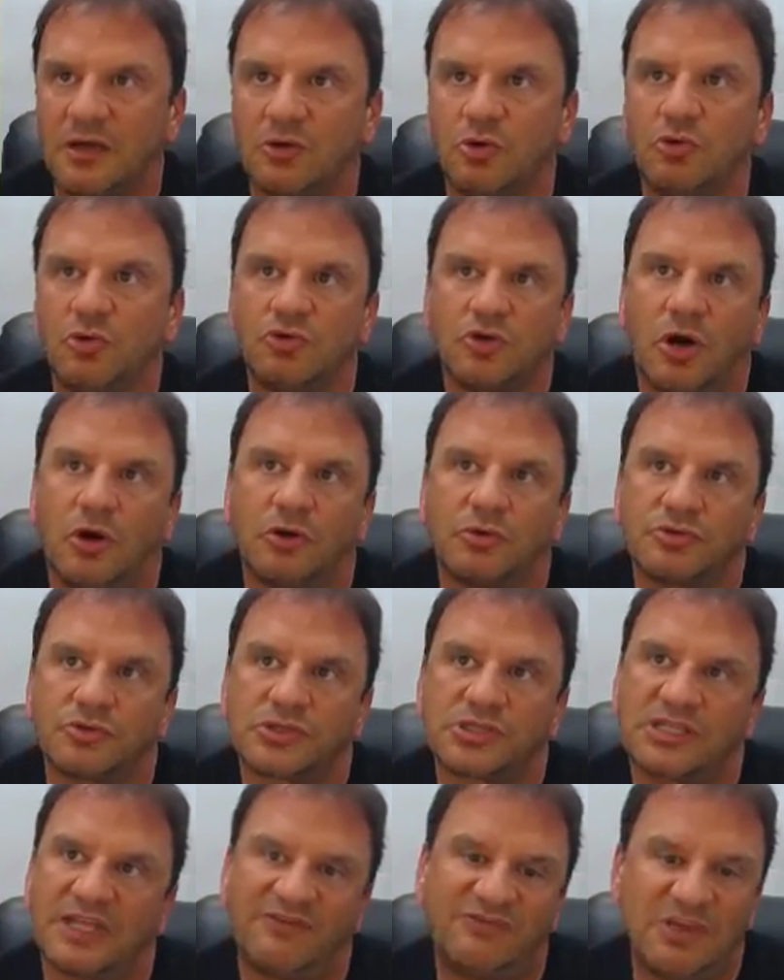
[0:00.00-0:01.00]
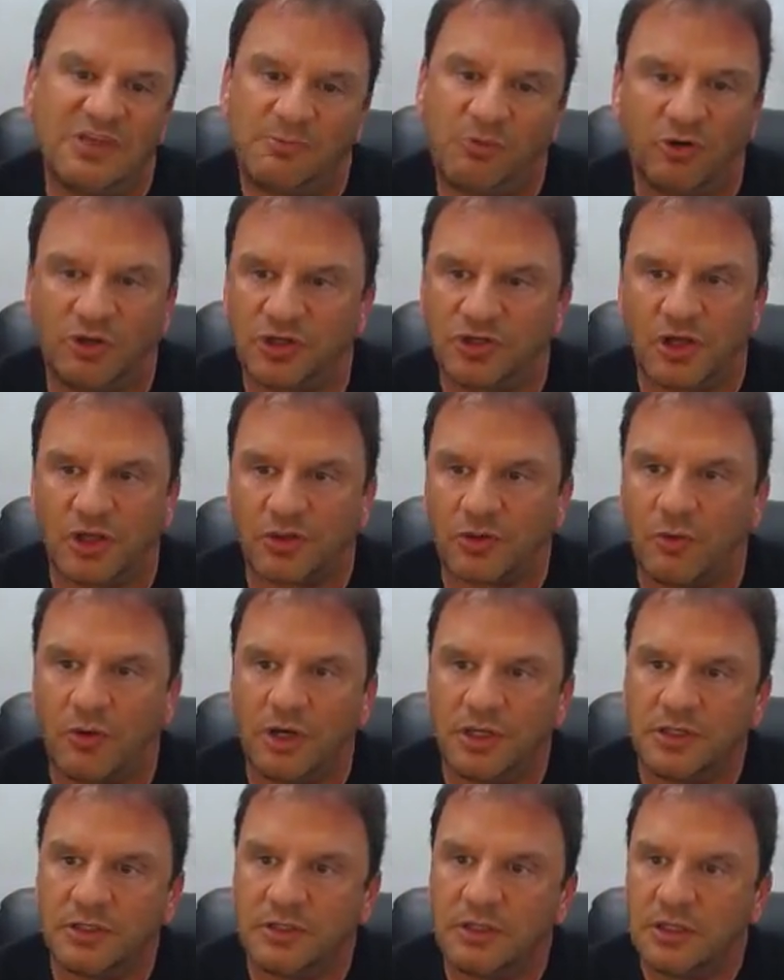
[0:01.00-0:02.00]
Who knows if you pull another
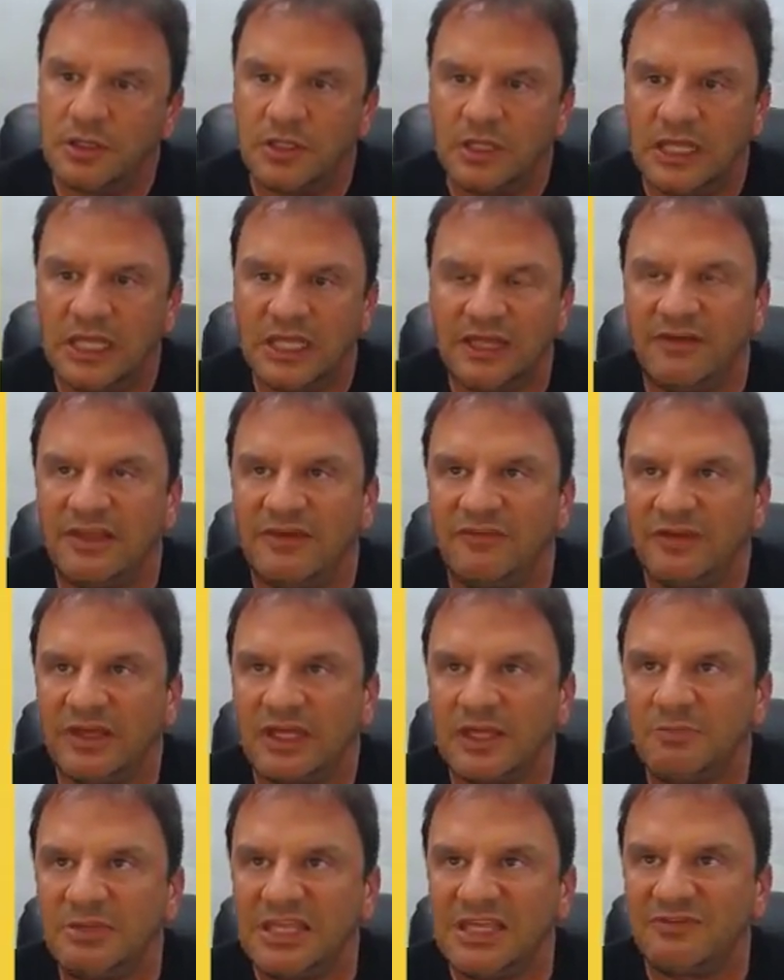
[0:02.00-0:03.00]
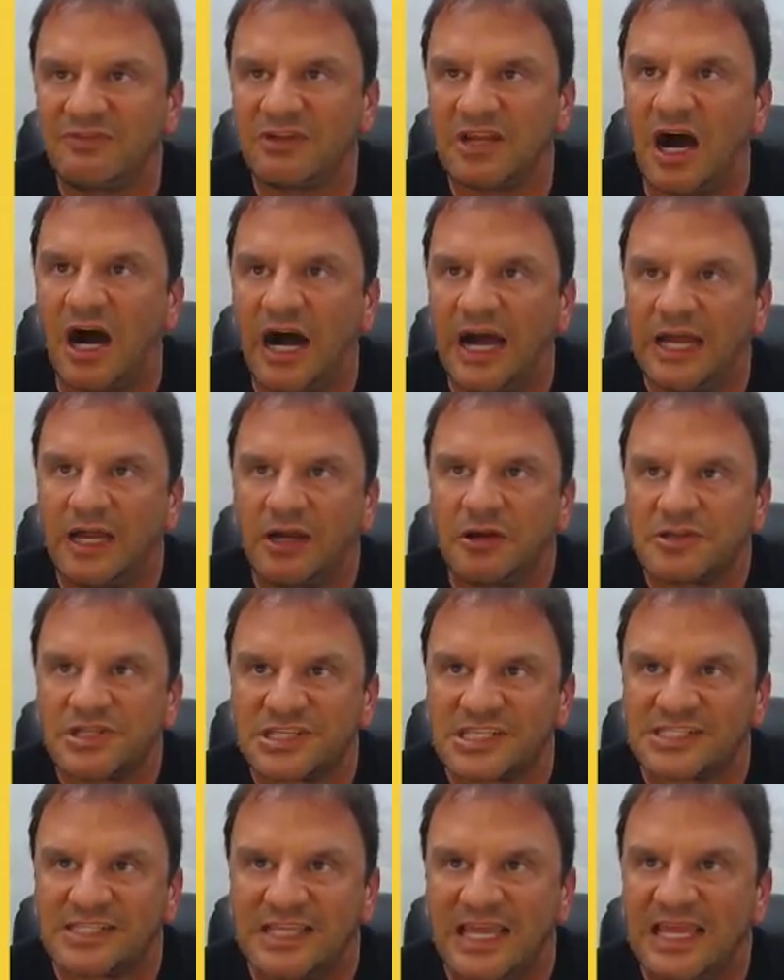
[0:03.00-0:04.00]
one, it can be even higher or the
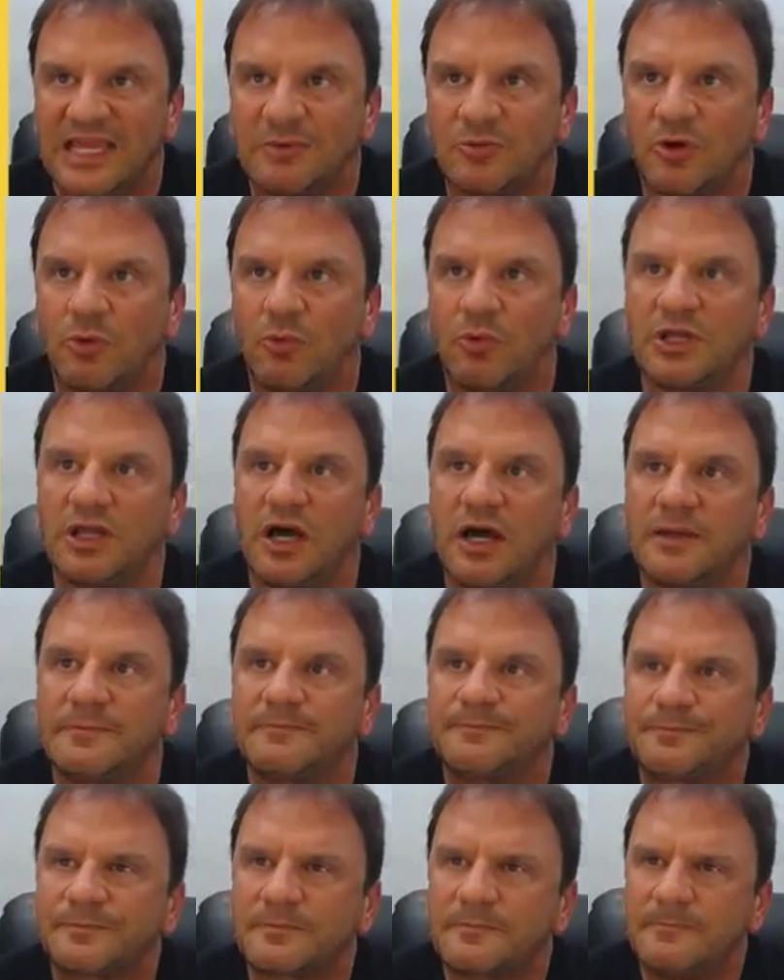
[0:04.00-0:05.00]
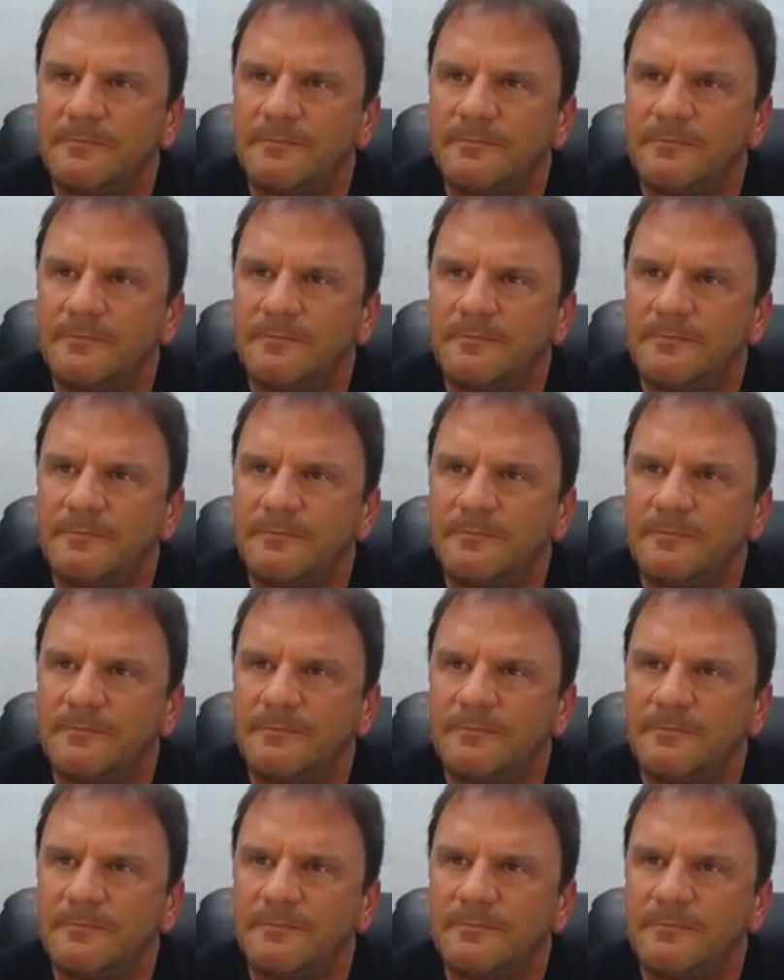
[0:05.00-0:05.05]
same or whatnot.